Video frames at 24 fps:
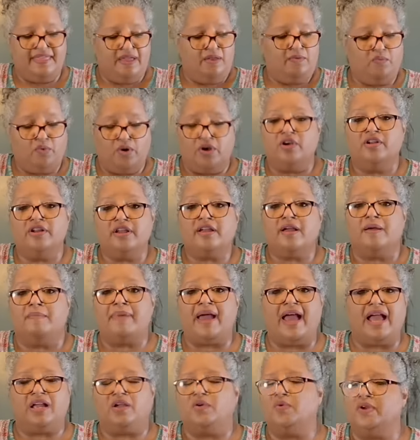then we're going to come
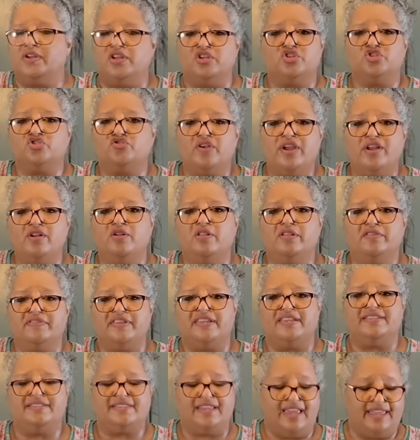back and we're going to strain all of
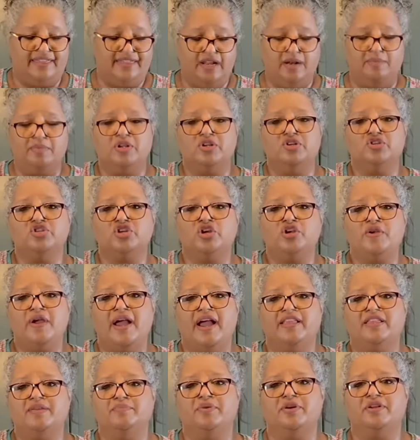these, and then I'm going to show you
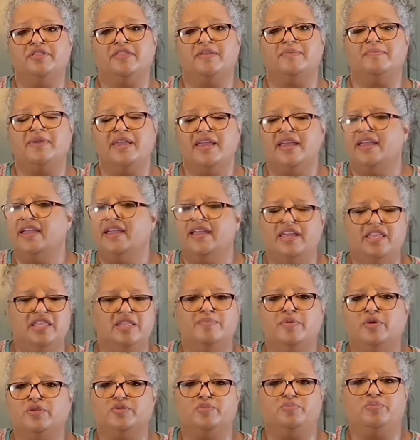how to put them in the
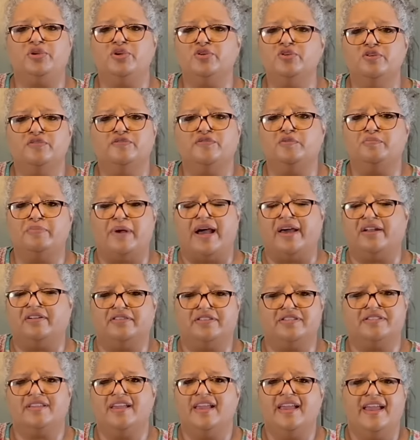most beautiful
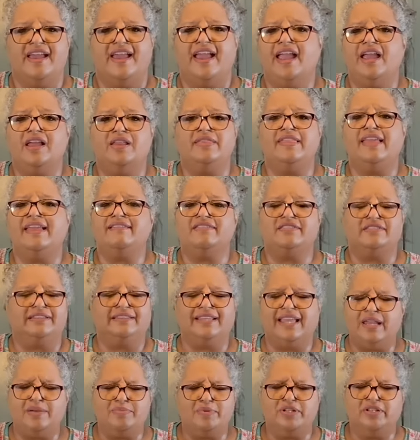bottles. And they are
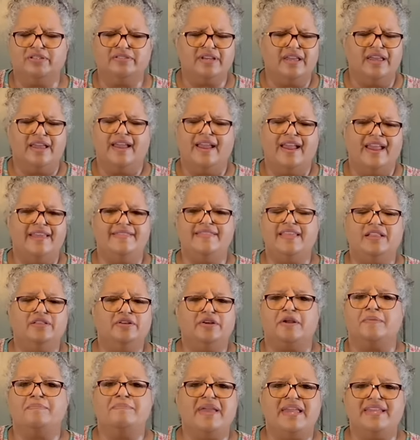labeled, and they
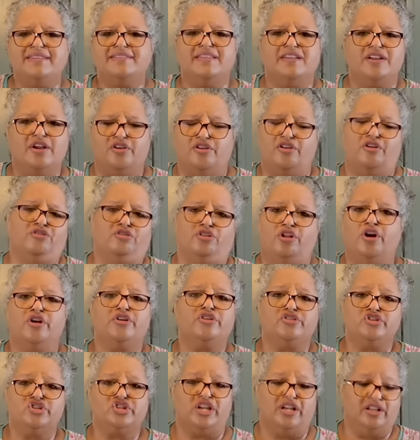look amazing on our
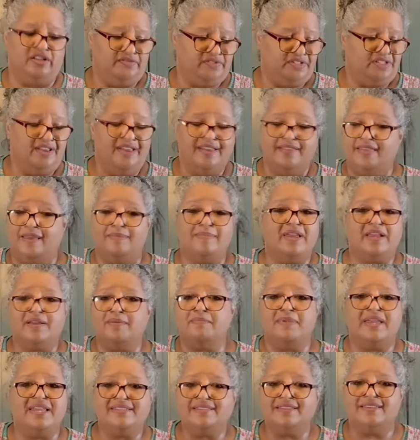larder shelves. They make
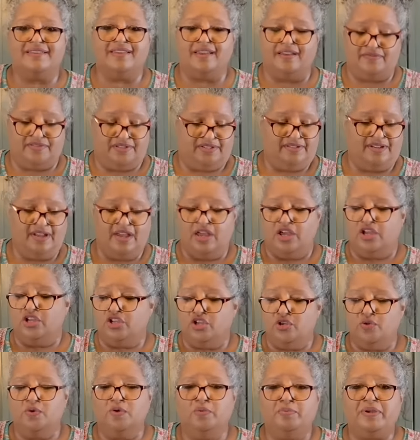amazing gifts.
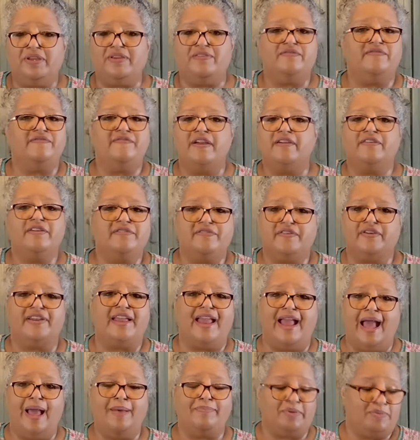You will be very, very
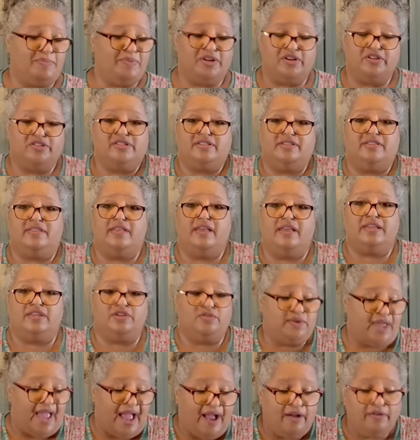happy because
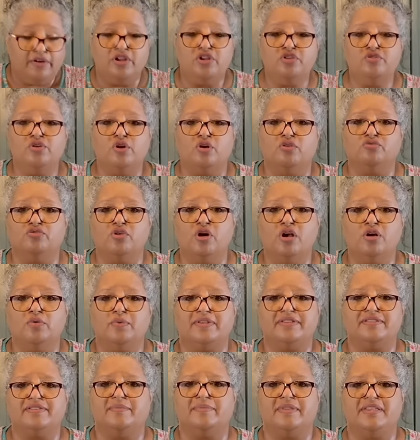how can you go wrong
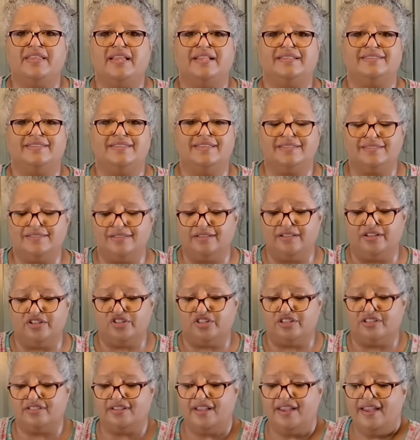with something that's this
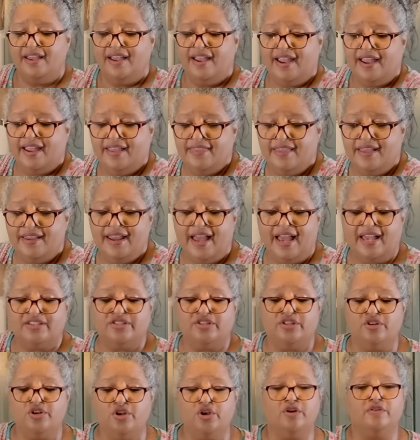delicious and then has
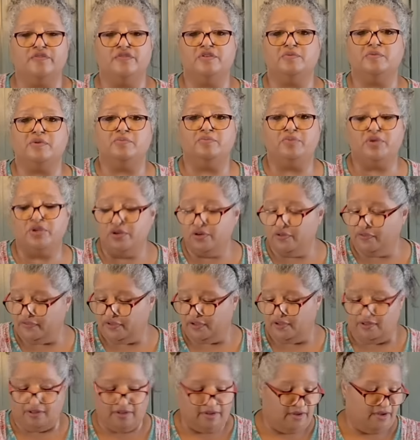the nerve to be
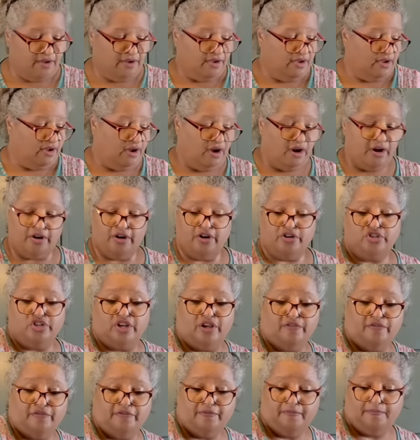beautiful on our
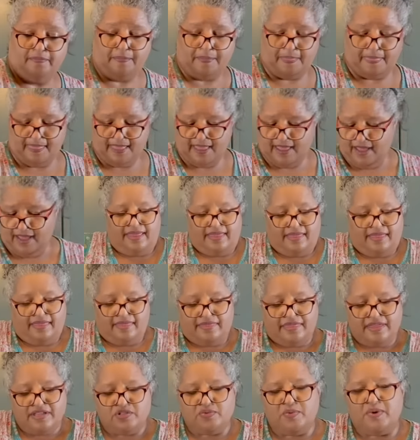shelf?
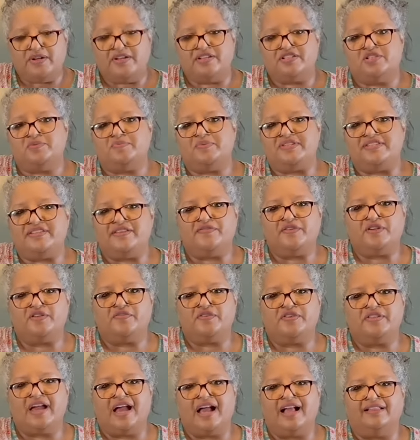This one is specific
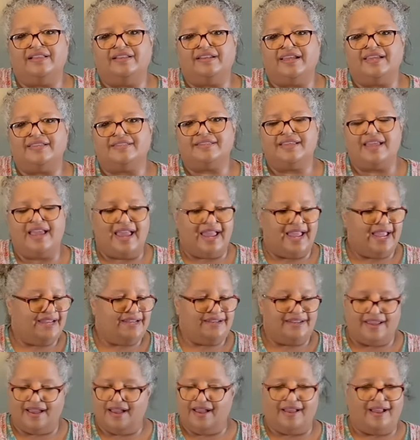for the holidays, and
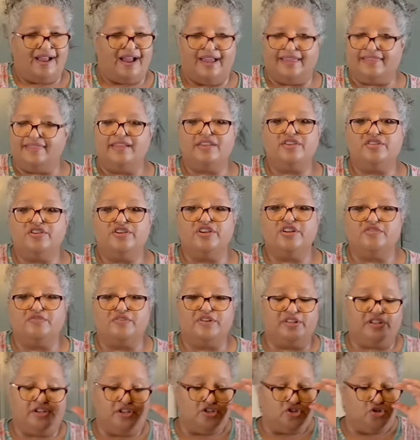I think you're going to
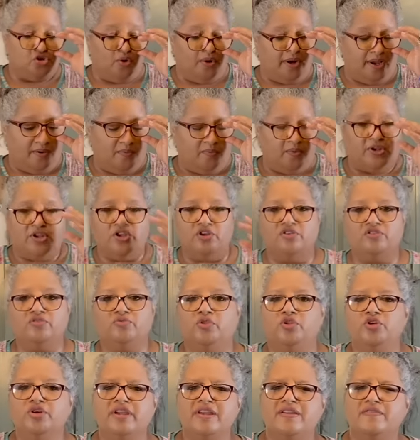really enjoy it. When you're
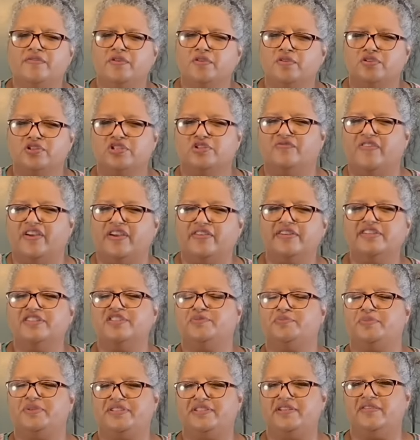looking for those very
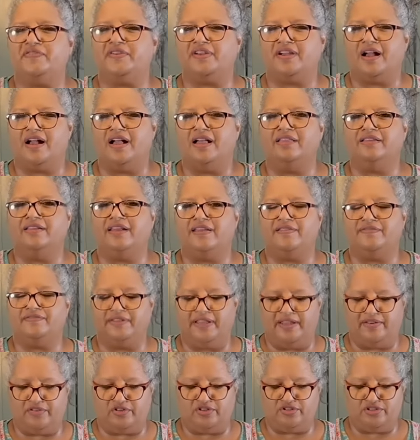specific holiday
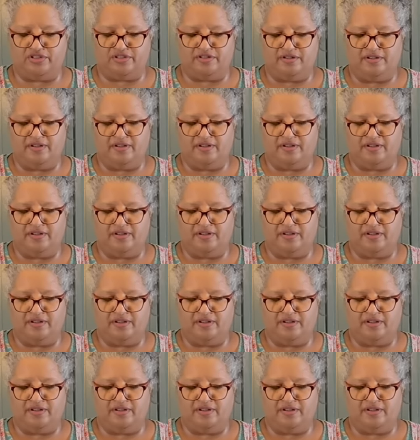flavors,